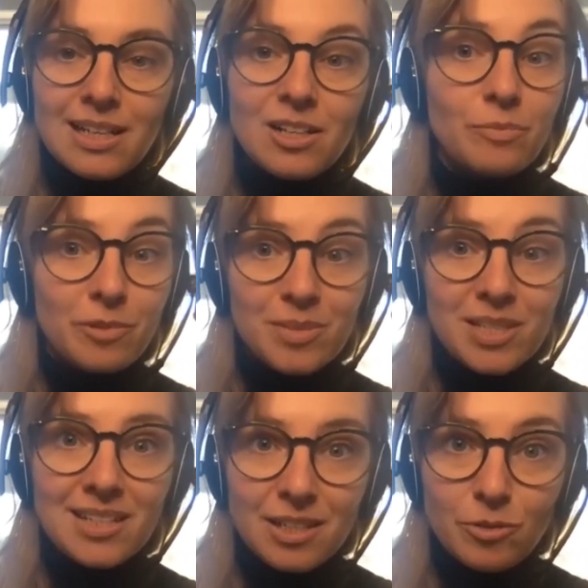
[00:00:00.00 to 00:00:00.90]
They come from
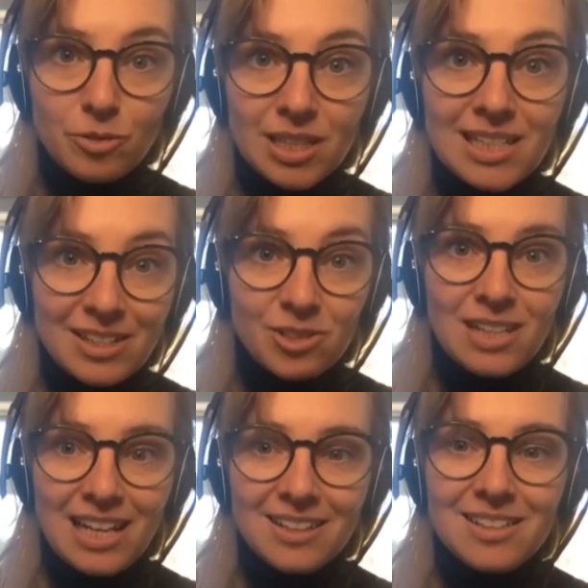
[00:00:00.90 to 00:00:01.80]
63
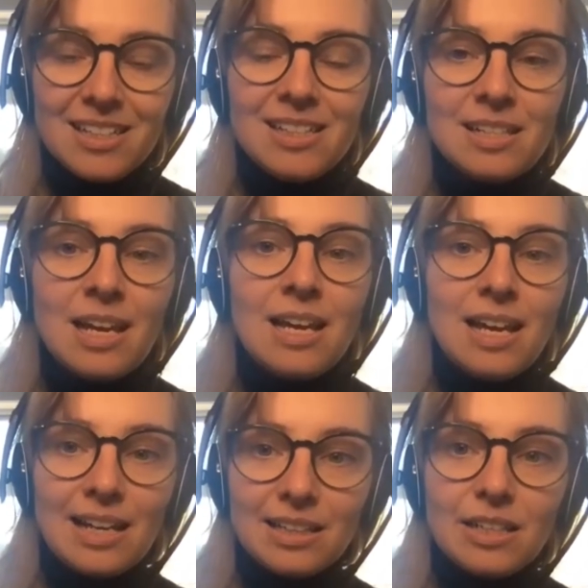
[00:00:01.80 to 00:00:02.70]
nationalities
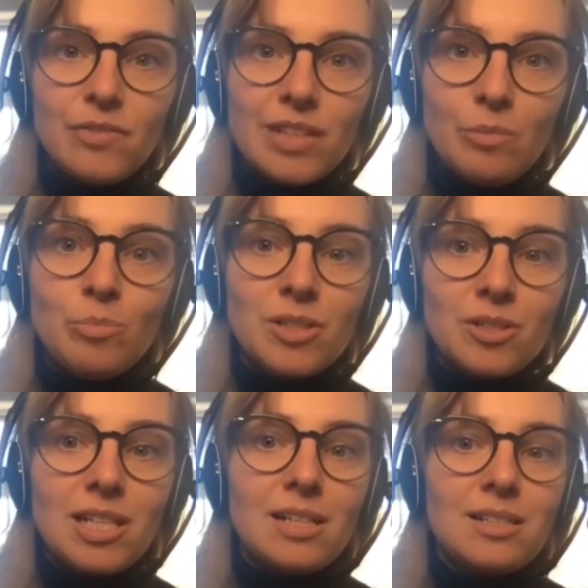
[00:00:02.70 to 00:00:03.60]
and give them the
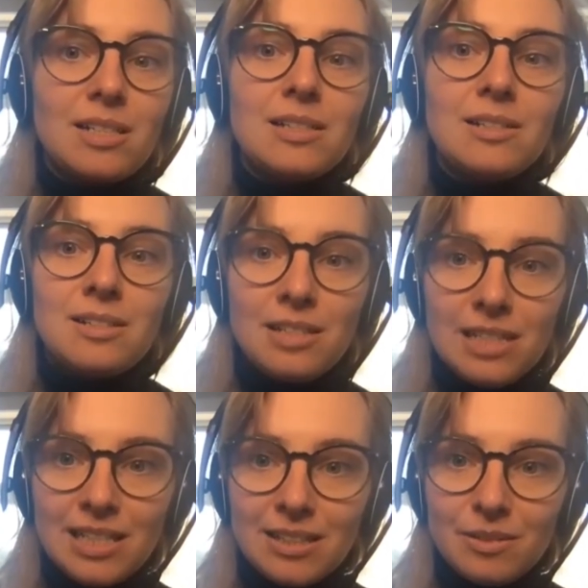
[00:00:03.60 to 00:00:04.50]
tech skills
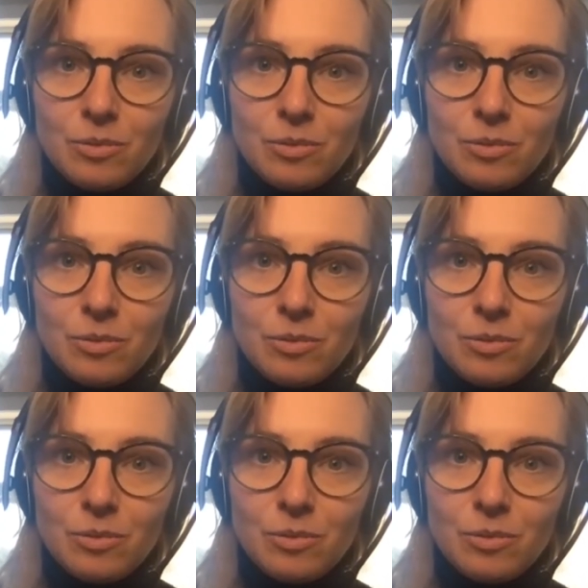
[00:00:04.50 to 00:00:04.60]
needed,